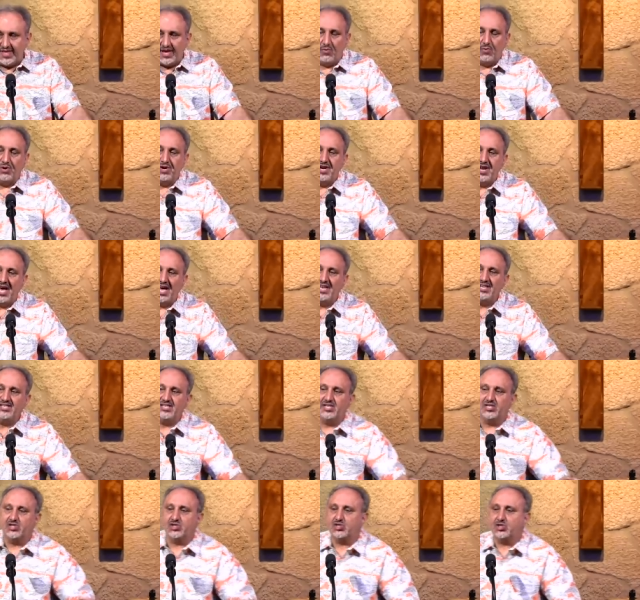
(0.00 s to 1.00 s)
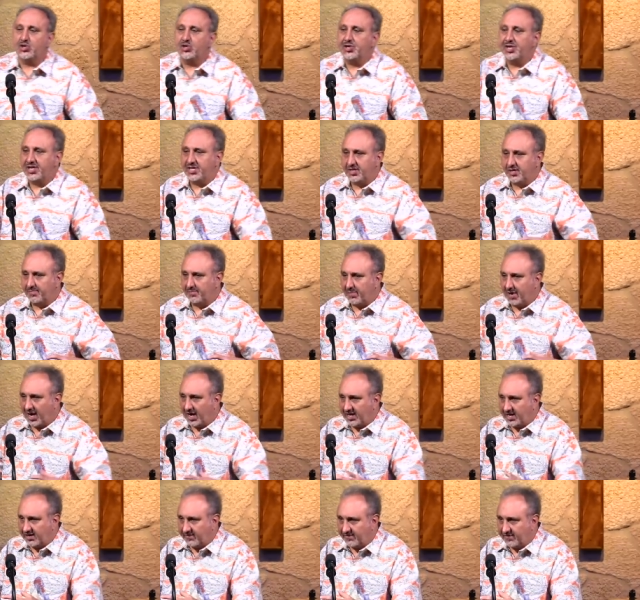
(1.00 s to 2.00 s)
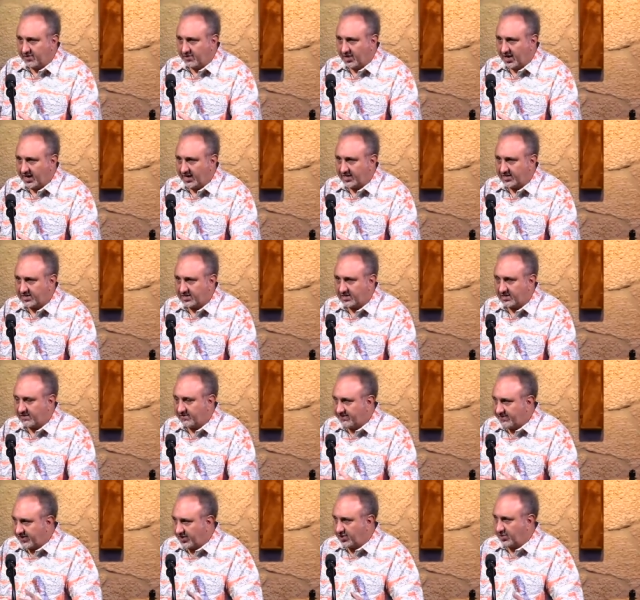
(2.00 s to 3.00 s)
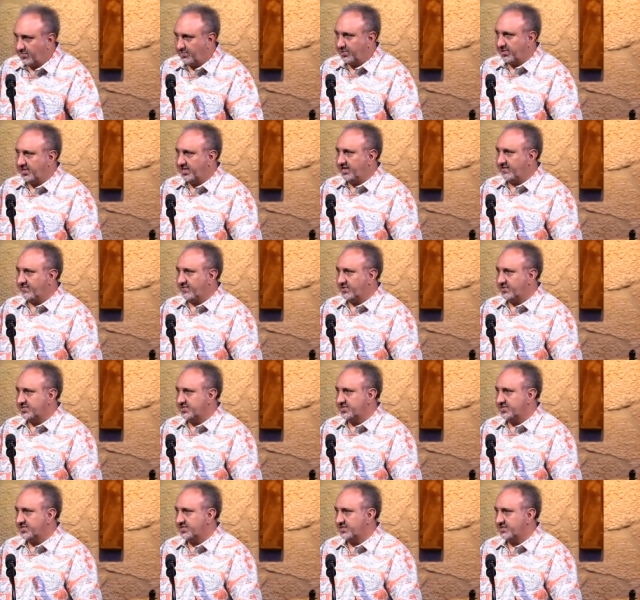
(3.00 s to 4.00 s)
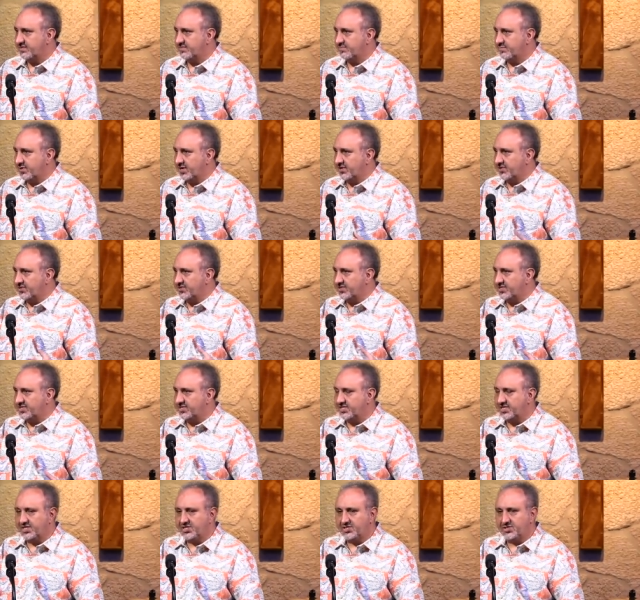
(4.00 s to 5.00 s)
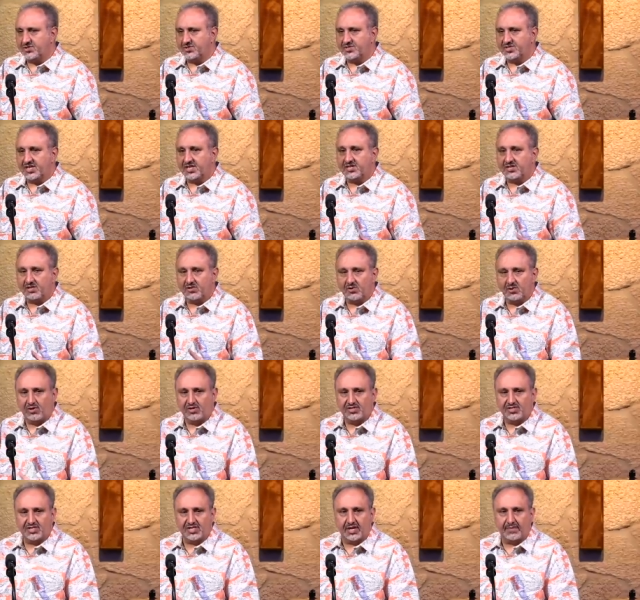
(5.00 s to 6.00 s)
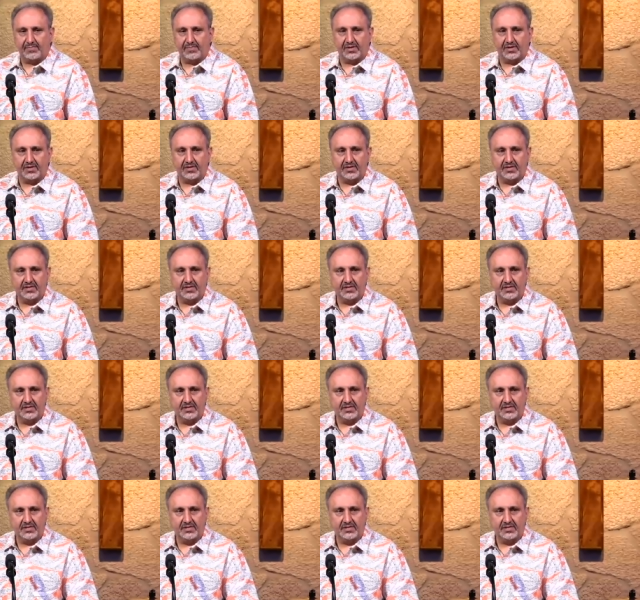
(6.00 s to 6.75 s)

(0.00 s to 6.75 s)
and they were not discerning the body of Christ, fellow believers, brothers and sisters, at the Lord's Supper.